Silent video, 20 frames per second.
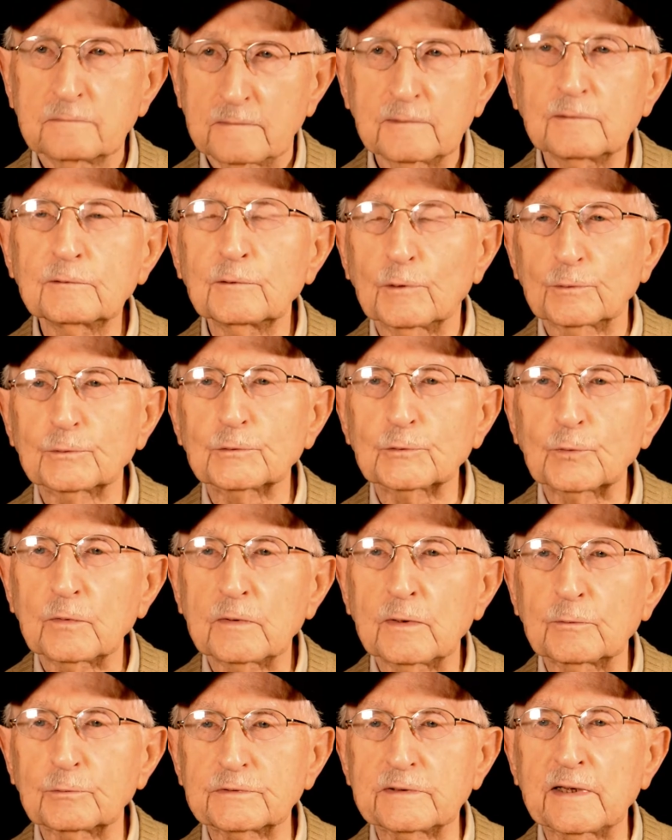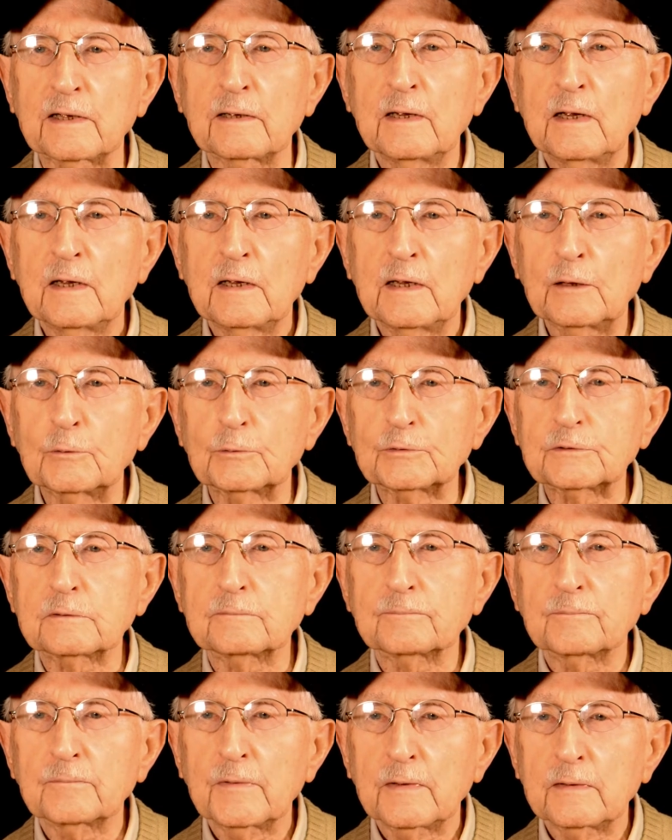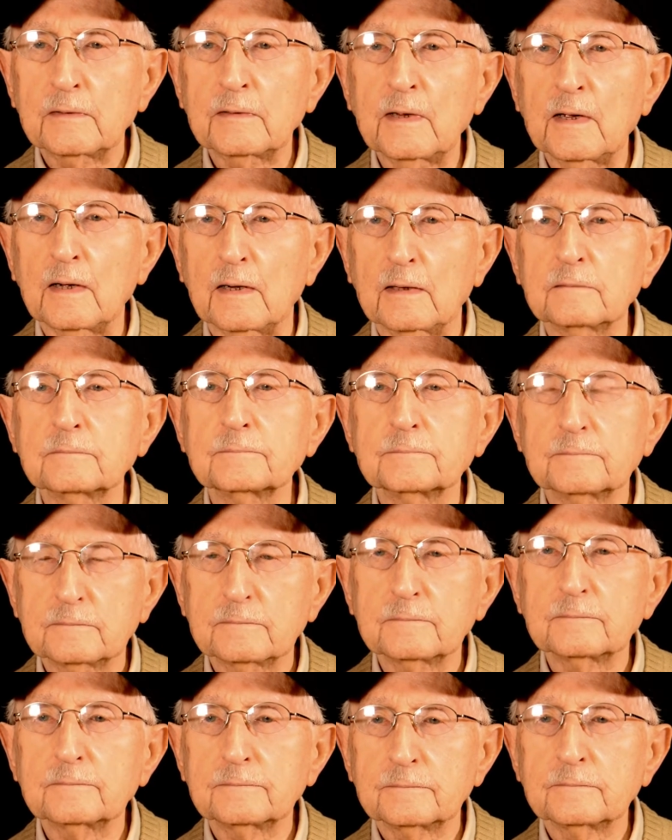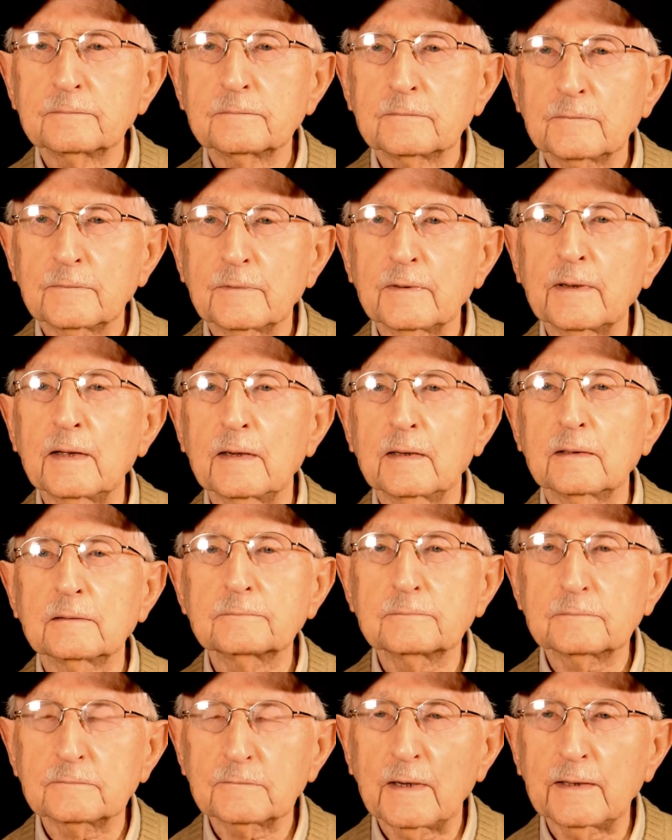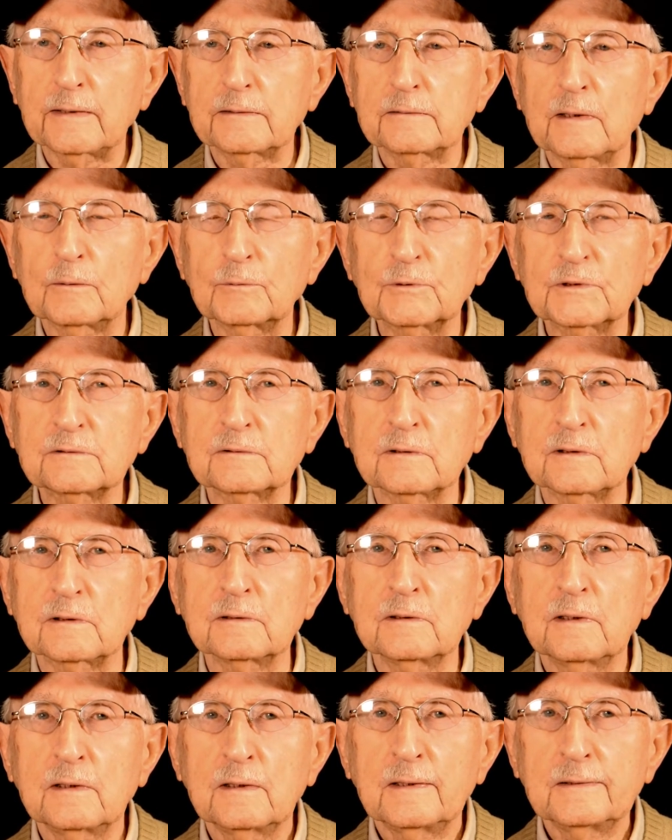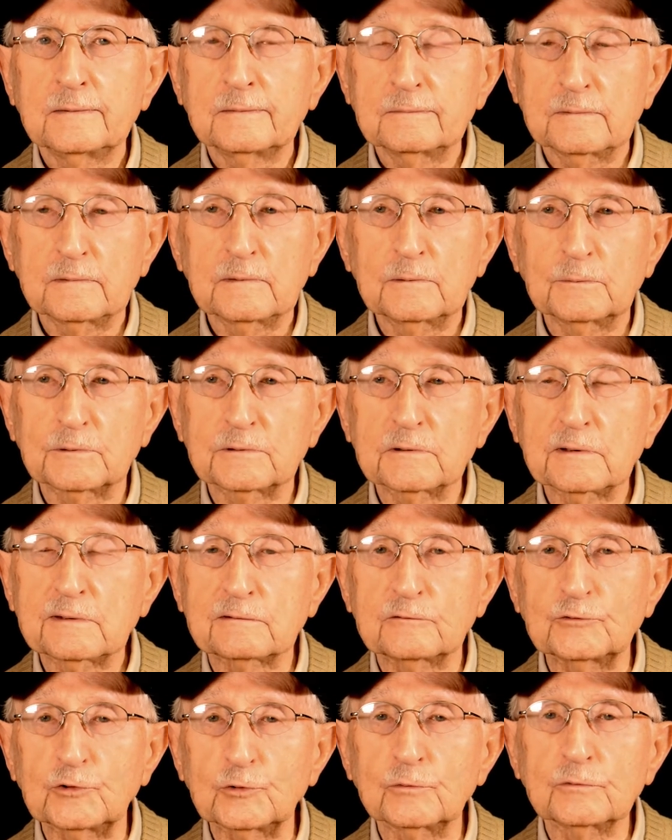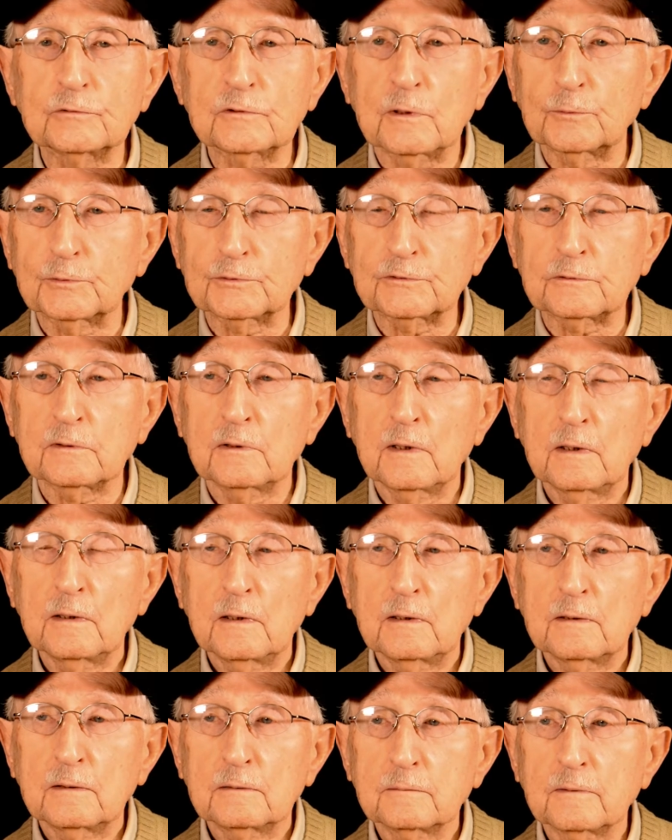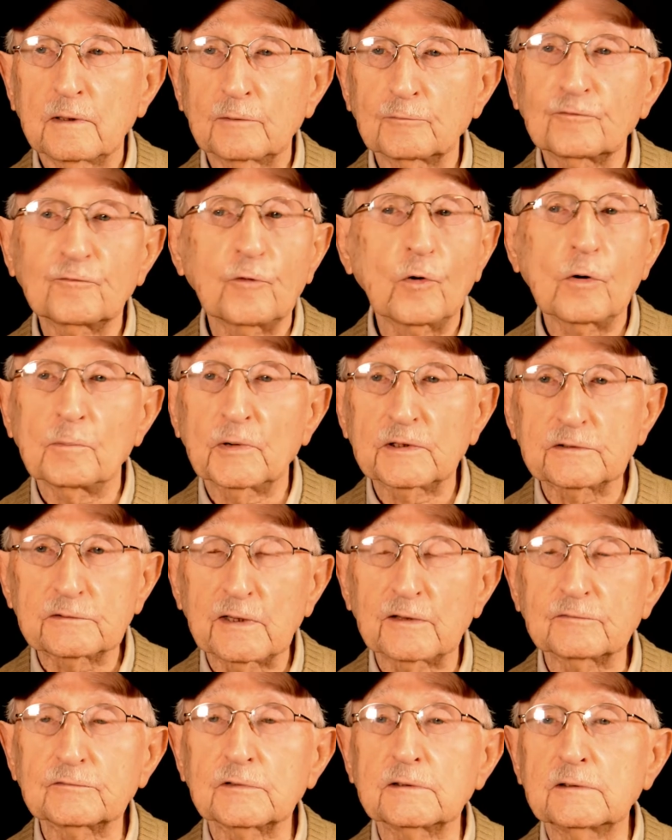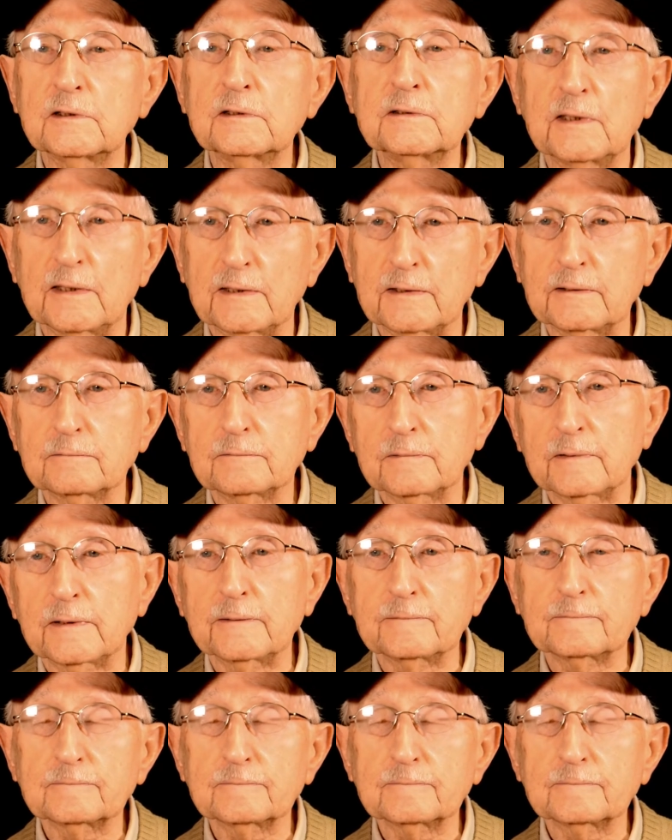you know, one of the ports, because you had all your equipment probably too, right? Right. It was It was 4 months after D-Day. Sure. Right?